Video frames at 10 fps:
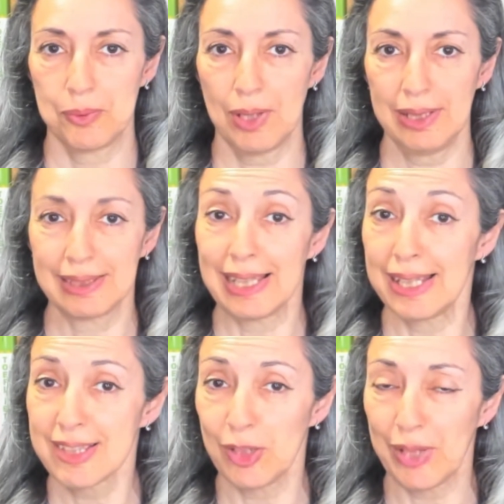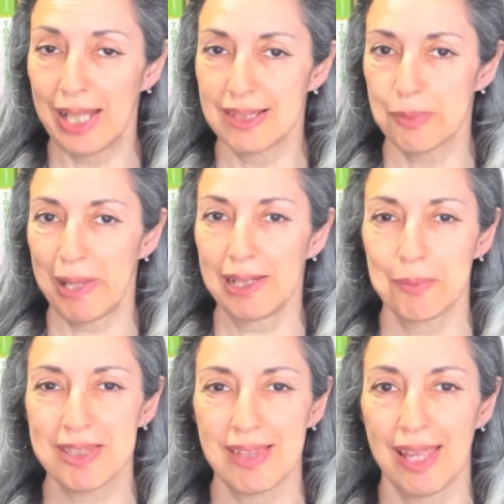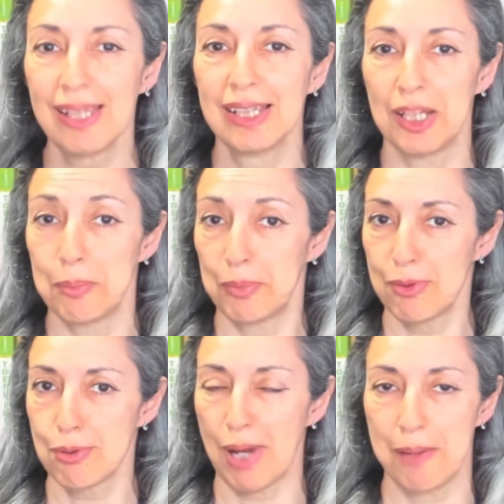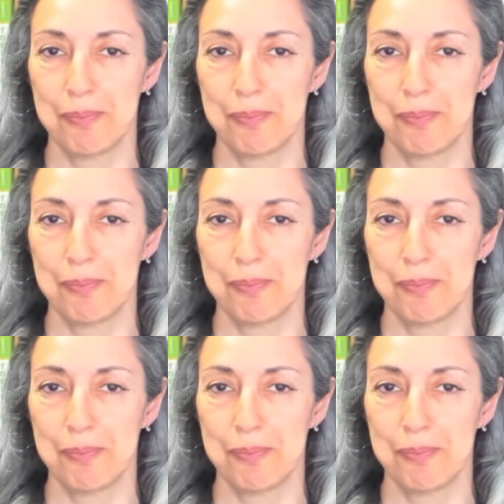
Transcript: Right, let's look at spelling mistake number 3.